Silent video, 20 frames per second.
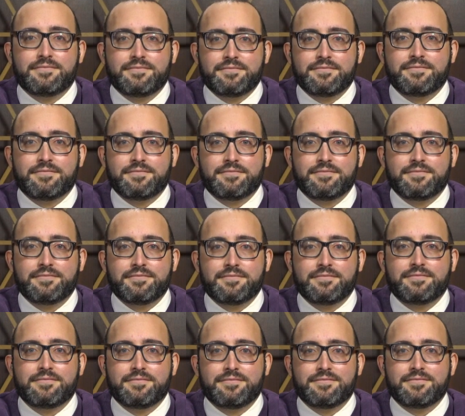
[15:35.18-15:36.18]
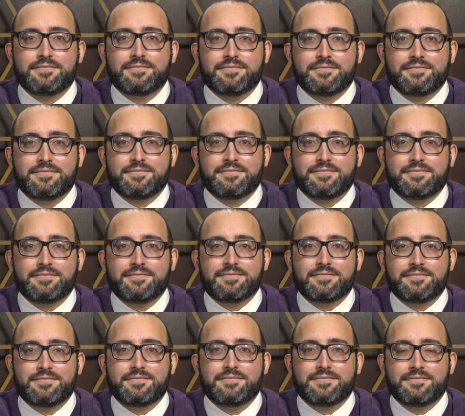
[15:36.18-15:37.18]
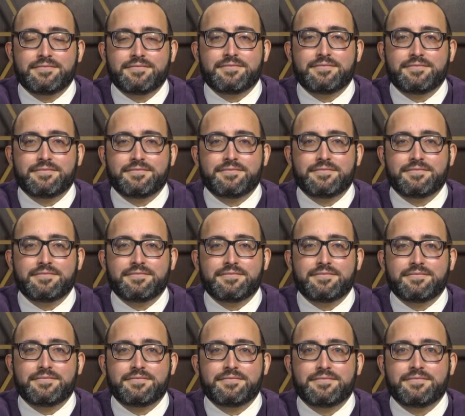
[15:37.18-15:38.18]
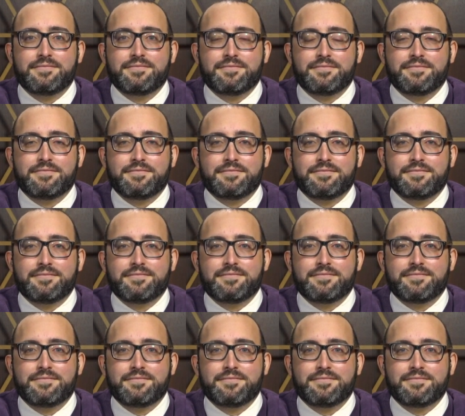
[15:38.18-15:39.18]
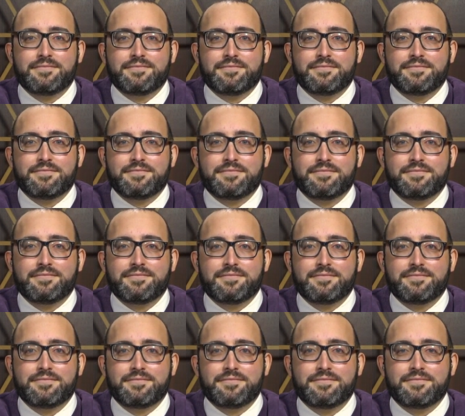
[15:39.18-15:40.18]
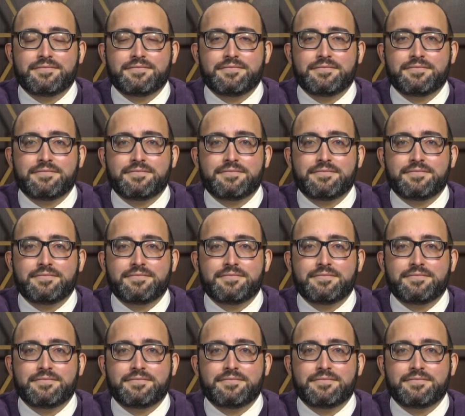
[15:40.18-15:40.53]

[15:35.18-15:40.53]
[no speech]